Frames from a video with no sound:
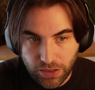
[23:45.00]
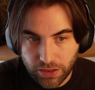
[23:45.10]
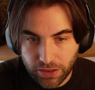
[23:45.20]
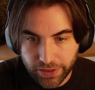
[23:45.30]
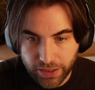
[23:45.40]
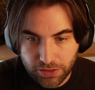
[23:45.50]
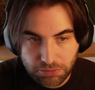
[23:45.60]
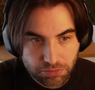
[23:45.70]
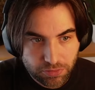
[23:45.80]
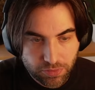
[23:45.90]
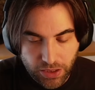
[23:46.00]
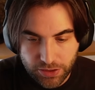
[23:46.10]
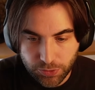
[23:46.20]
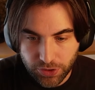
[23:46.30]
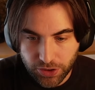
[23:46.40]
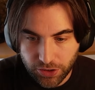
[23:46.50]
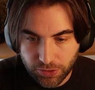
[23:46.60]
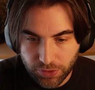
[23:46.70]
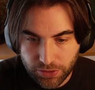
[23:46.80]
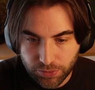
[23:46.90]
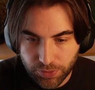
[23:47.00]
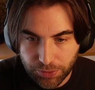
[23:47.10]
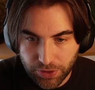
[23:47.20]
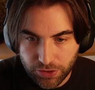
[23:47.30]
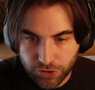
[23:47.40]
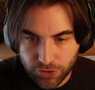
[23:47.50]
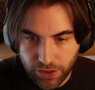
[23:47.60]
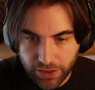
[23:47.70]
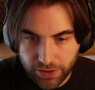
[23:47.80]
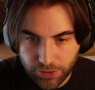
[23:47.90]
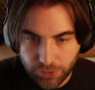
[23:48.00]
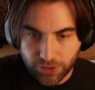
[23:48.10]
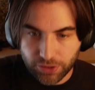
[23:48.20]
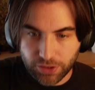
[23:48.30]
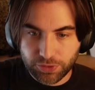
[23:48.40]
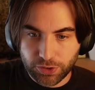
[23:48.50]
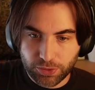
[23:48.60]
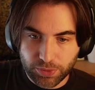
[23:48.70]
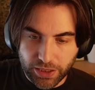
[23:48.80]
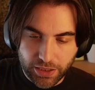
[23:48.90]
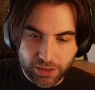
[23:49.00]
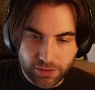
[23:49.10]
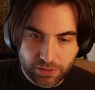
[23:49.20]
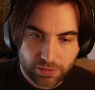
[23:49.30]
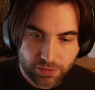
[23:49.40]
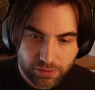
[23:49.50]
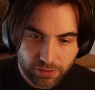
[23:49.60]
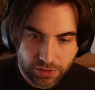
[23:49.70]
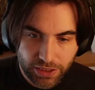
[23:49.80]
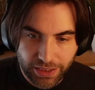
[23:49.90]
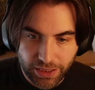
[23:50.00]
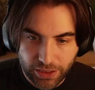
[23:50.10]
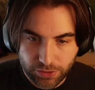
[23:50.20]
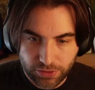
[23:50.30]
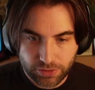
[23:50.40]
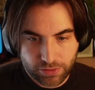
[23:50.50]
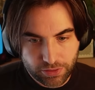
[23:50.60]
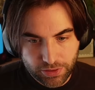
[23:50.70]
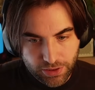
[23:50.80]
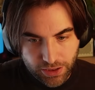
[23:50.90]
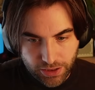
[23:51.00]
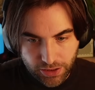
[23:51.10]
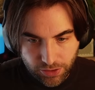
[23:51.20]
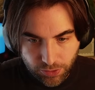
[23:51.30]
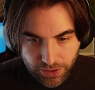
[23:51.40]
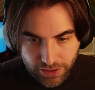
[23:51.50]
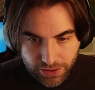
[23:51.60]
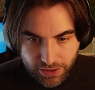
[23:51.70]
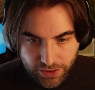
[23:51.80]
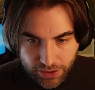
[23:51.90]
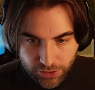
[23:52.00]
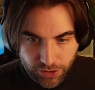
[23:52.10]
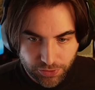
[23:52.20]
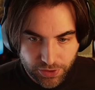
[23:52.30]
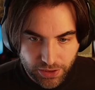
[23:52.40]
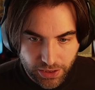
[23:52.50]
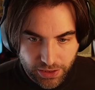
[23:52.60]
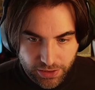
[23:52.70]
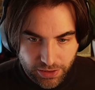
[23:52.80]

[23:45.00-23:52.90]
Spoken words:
Again, as with the other one, maybe you should add that one on the forum and I can check it out and see what the status of it is.